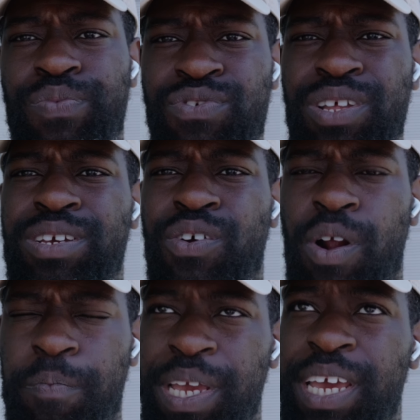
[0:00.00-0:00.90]
it's not
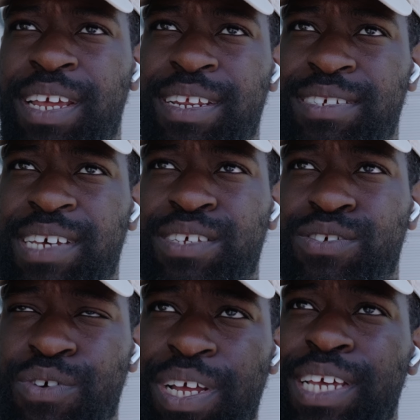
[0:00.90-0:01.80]
cropping in the
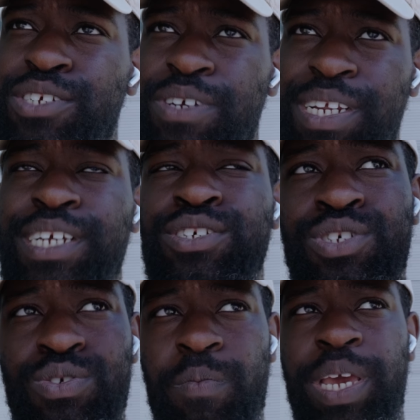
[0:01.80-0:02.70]
sensor. You're literally like
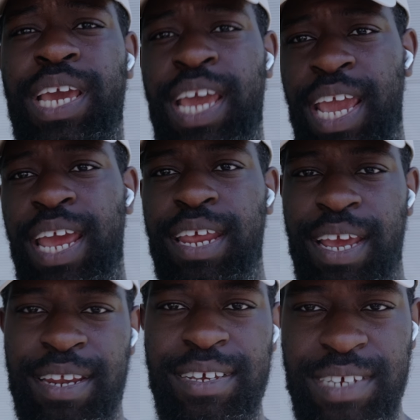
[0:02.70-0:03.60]
zooming
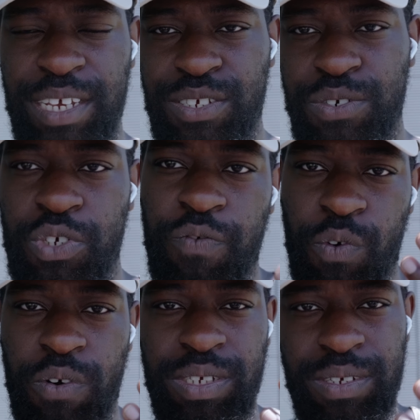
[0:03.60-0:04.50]
in the sensor. So
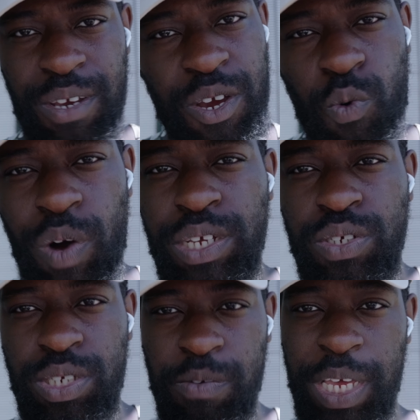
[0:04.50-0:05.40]
of course, while
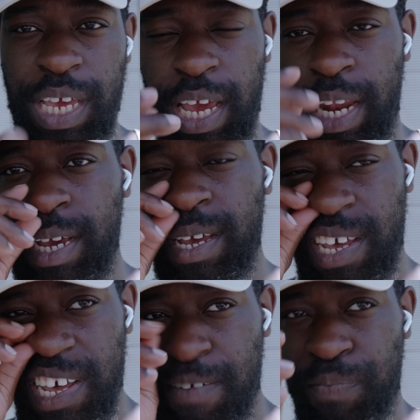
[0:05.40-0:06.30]
you're zooming in,
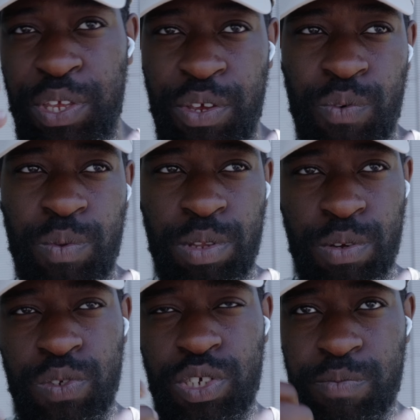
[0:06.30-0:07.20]
you
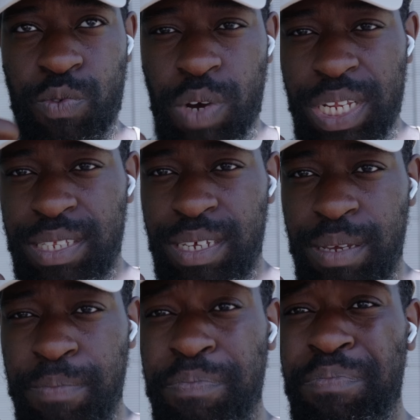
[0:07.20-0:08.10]
lose some
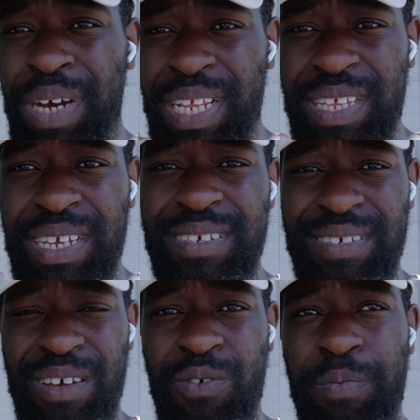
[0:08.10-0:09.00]
quality, but
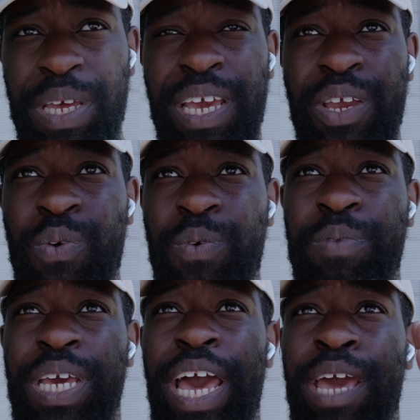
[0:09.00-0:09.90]
still you will
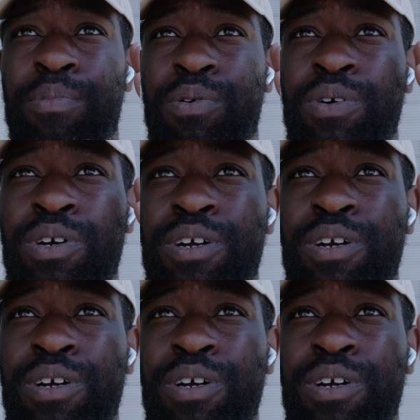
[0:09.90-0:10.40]
be able